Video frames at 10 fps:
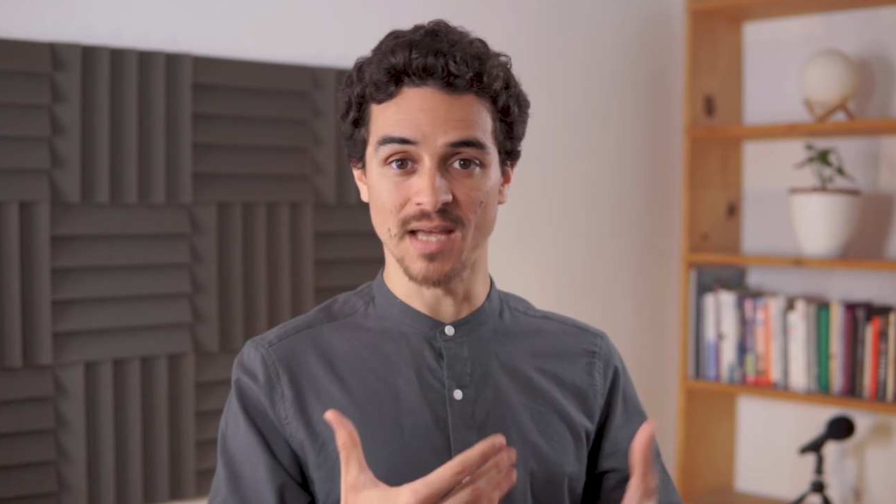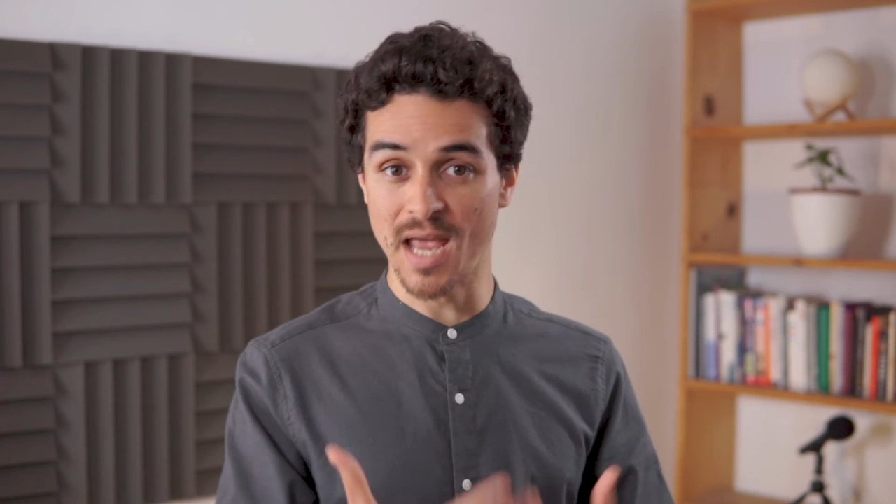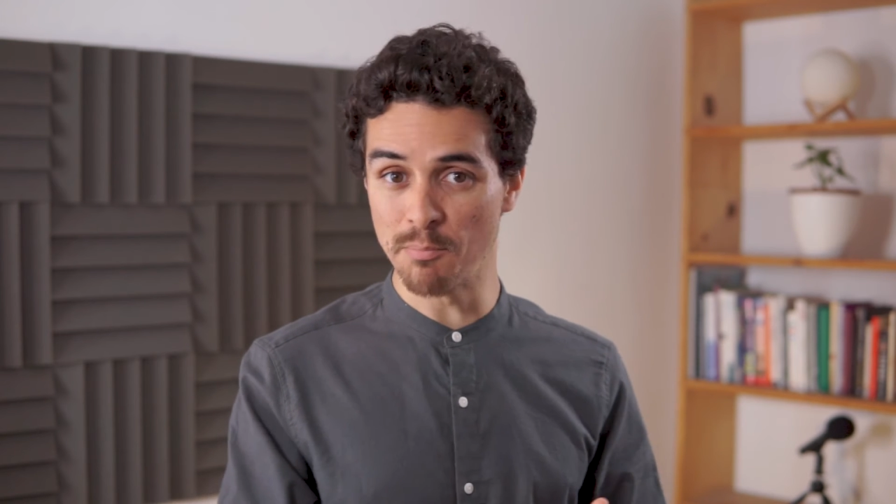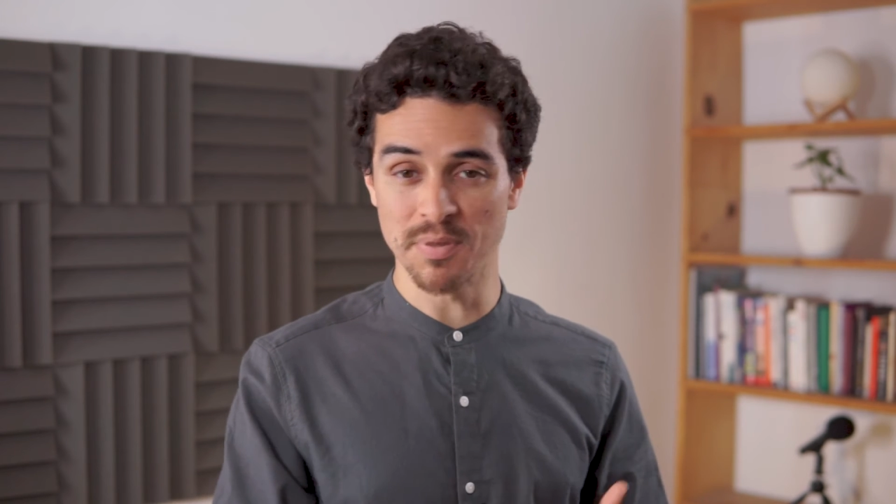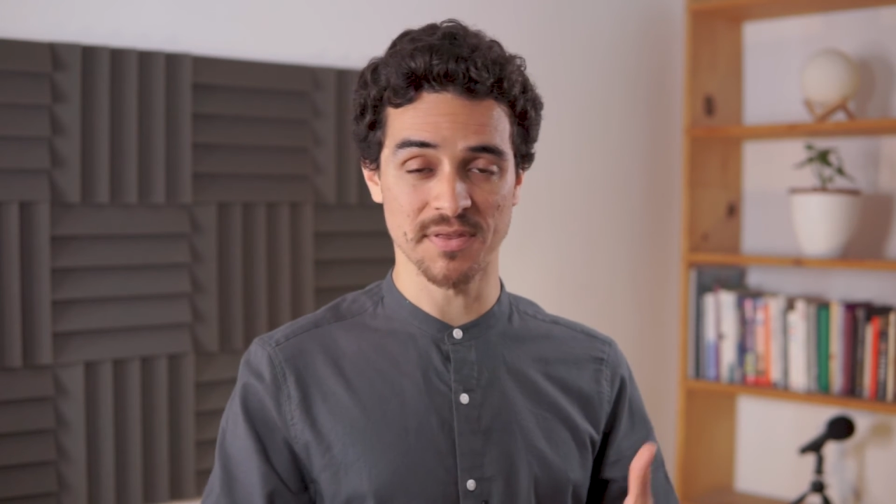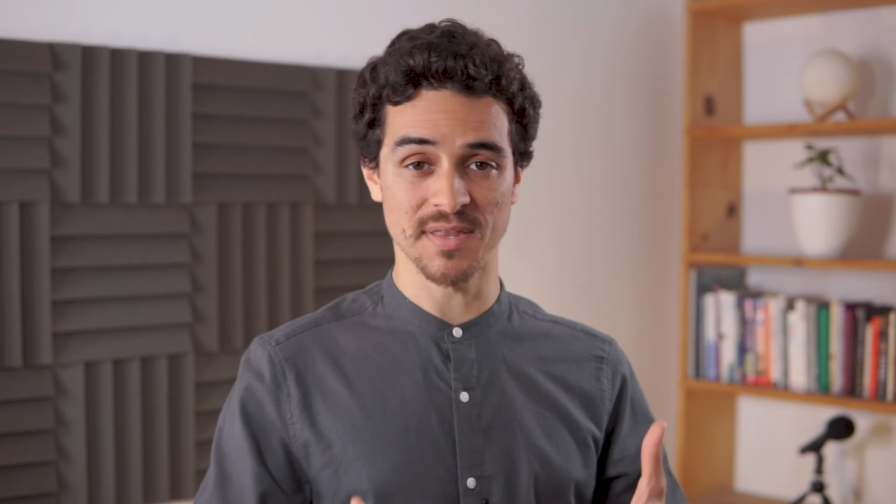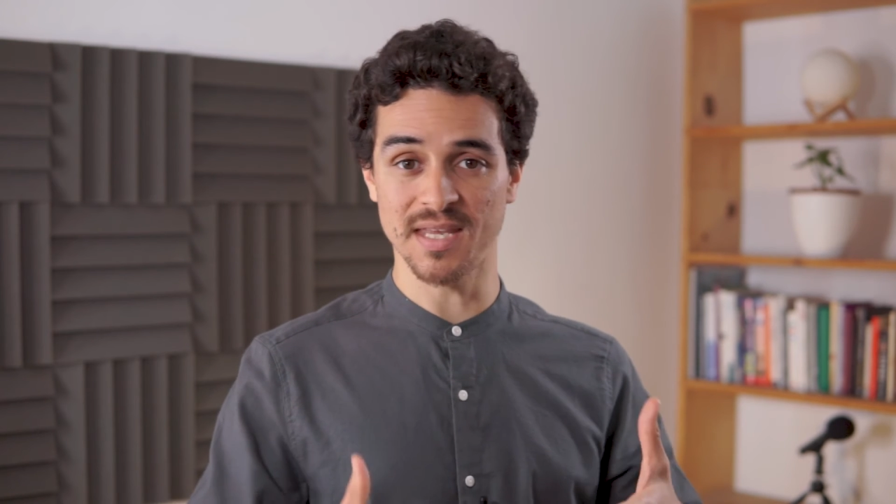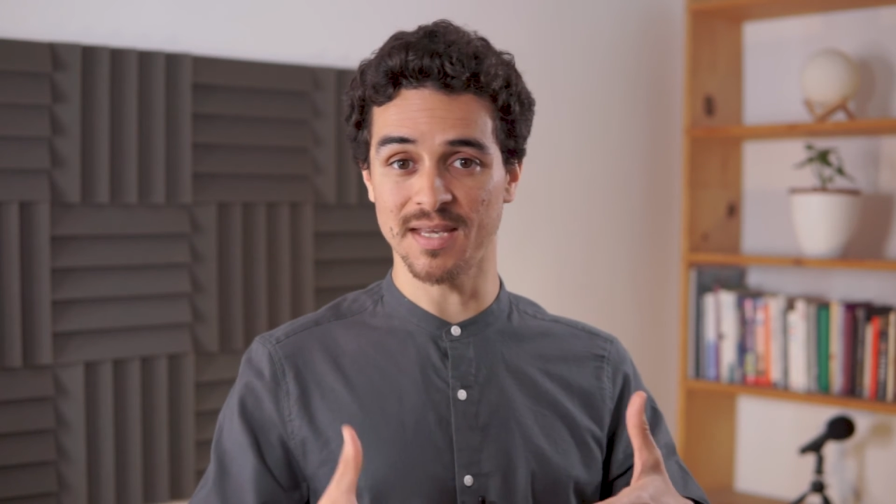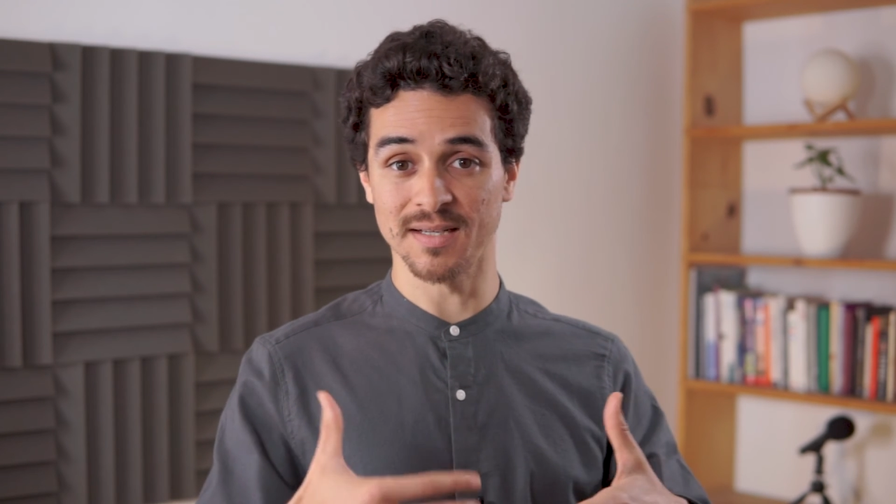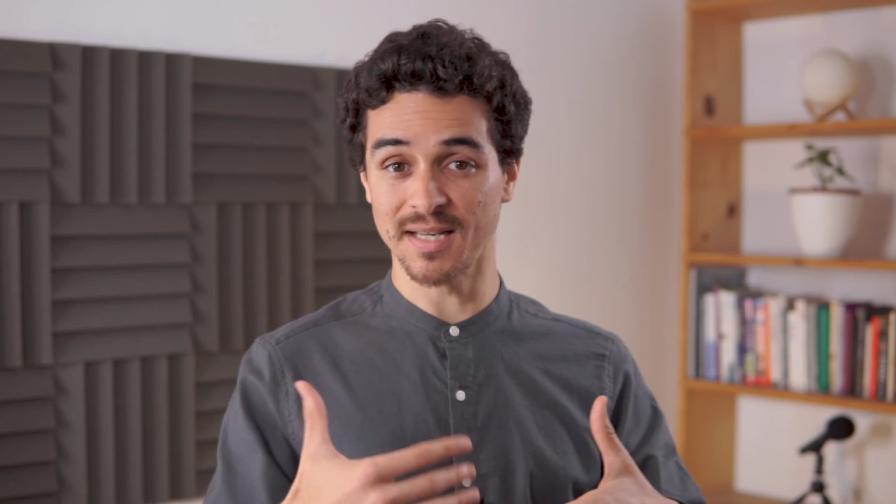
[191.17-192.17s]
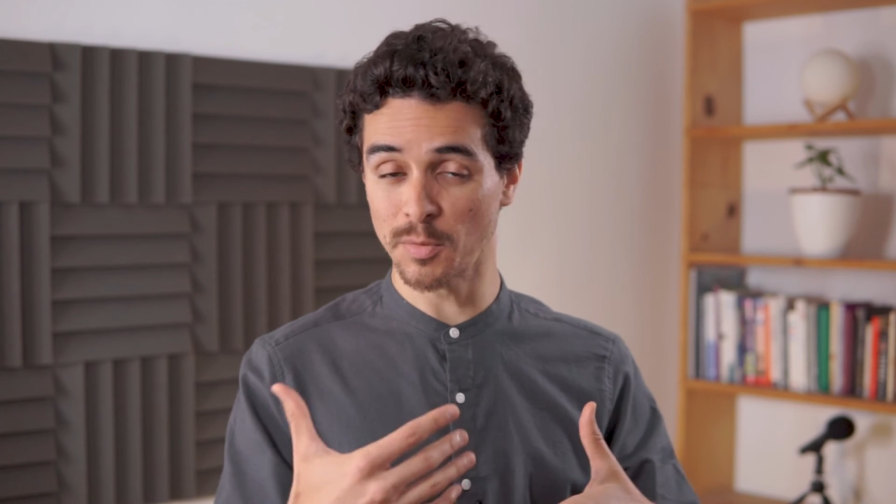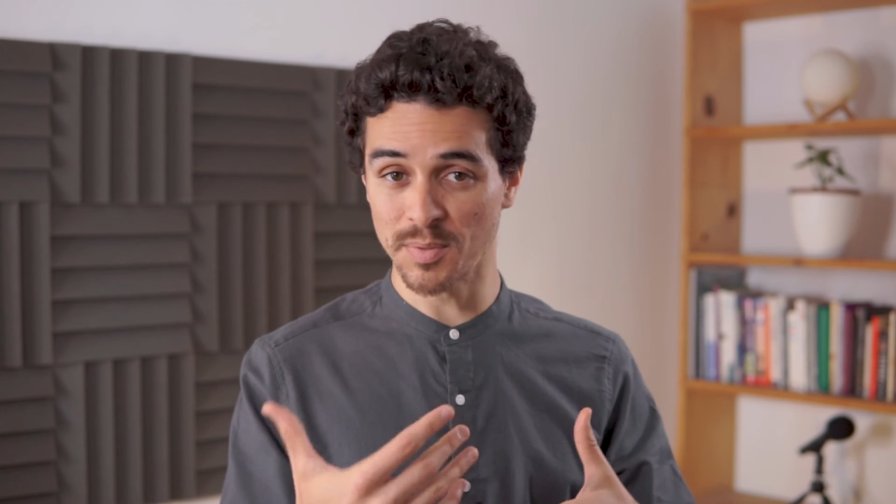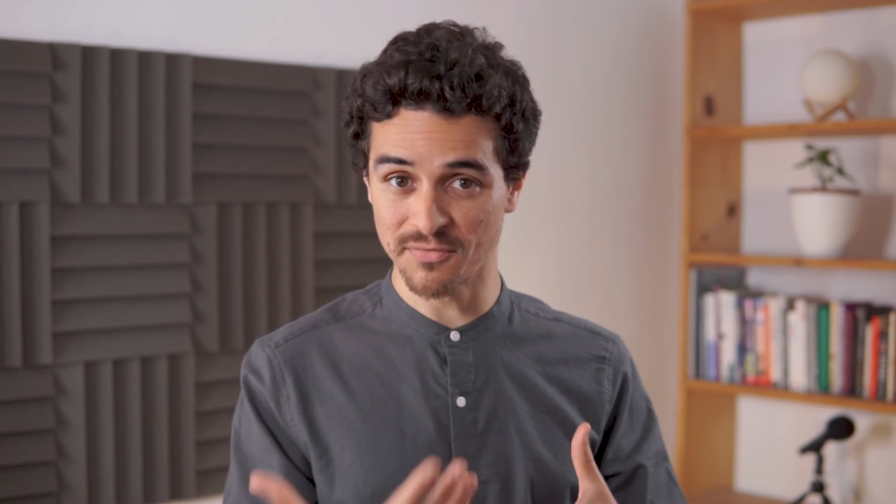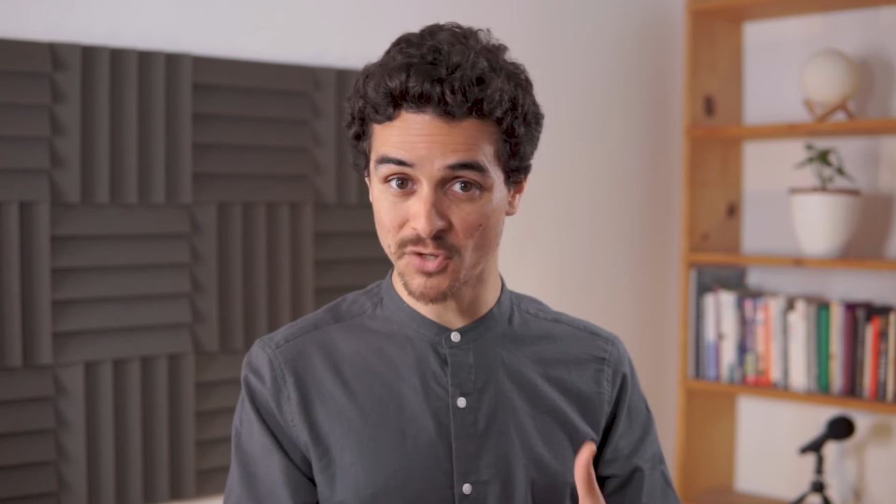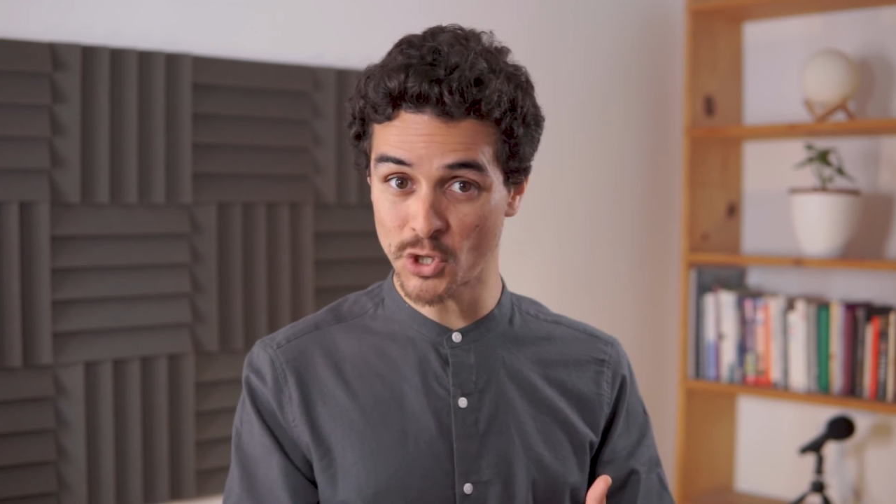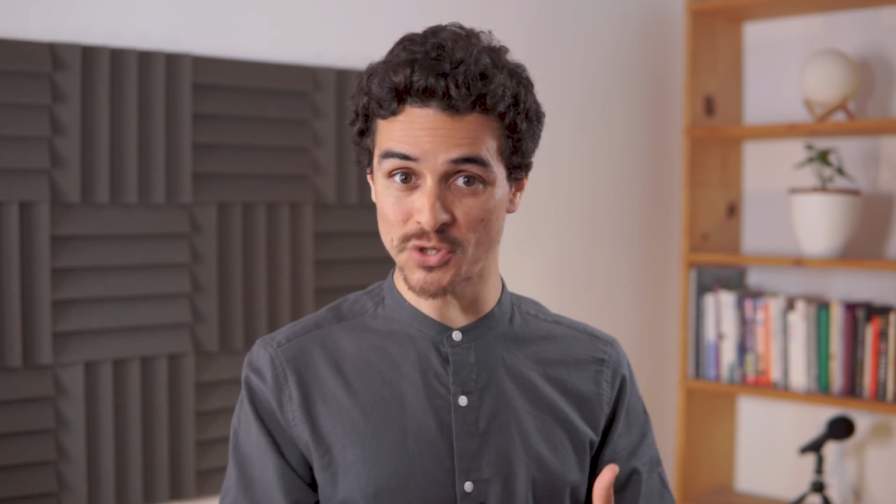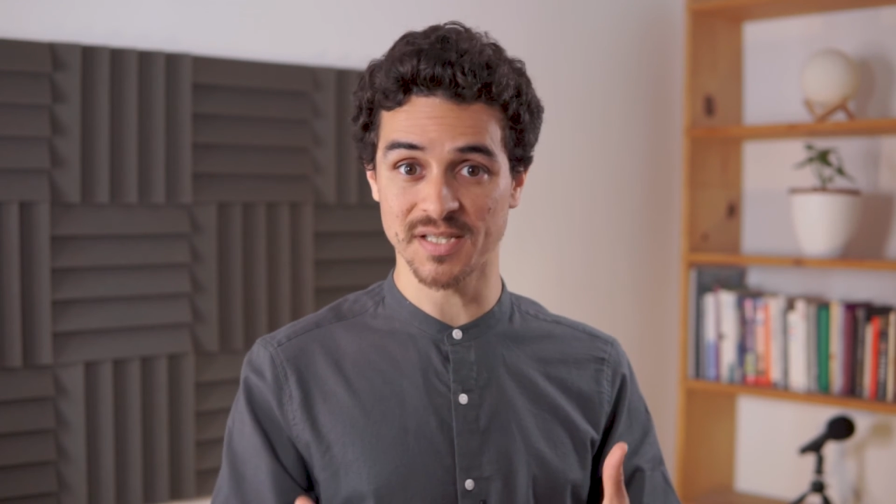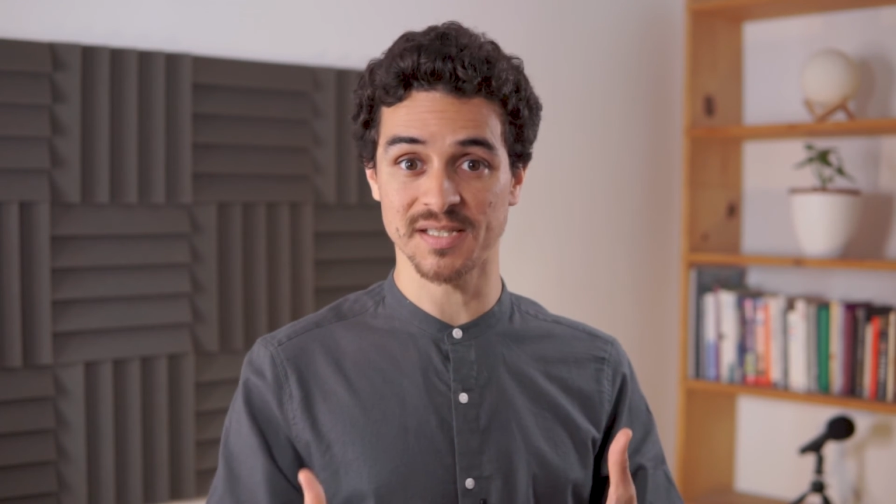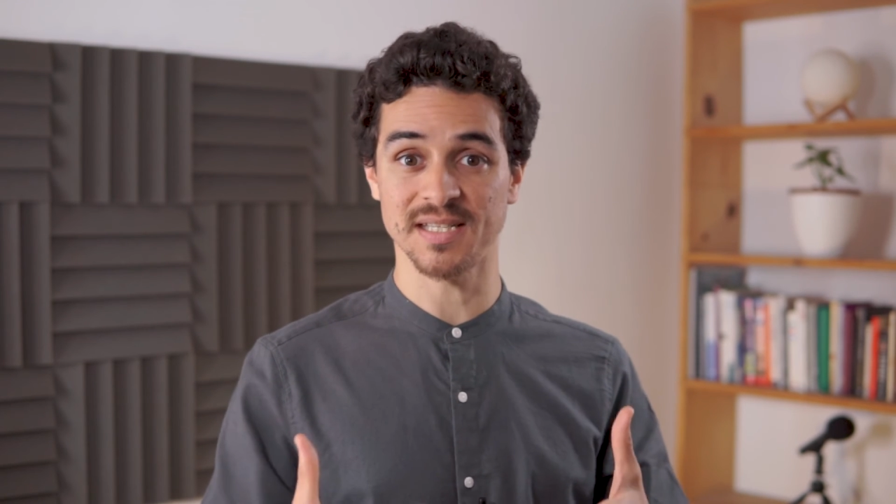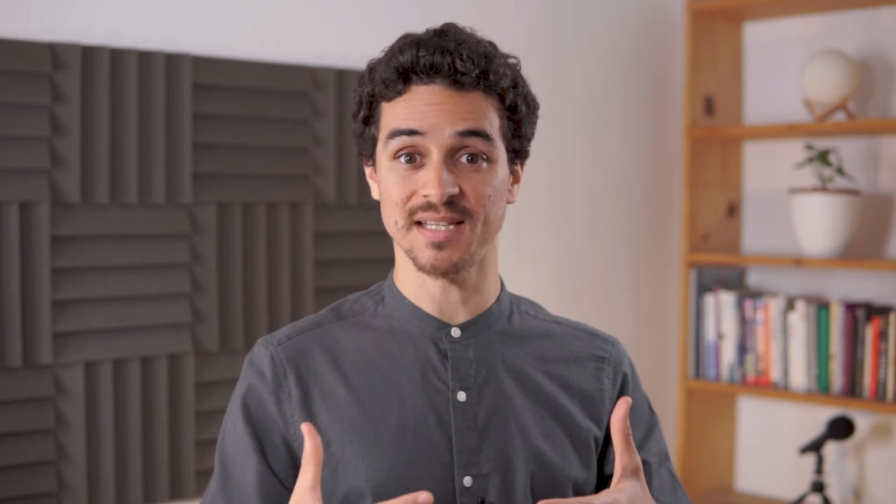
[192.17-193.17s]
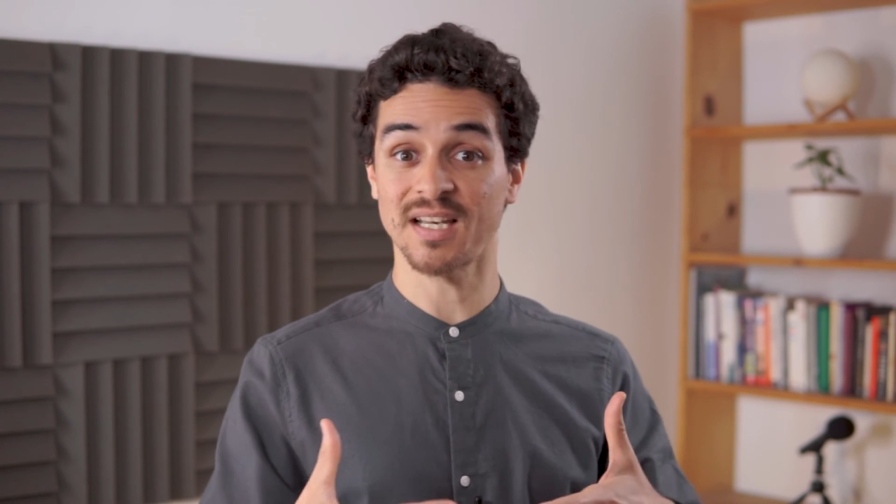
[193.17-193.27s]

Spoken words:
empathy, a little bit of courtesy,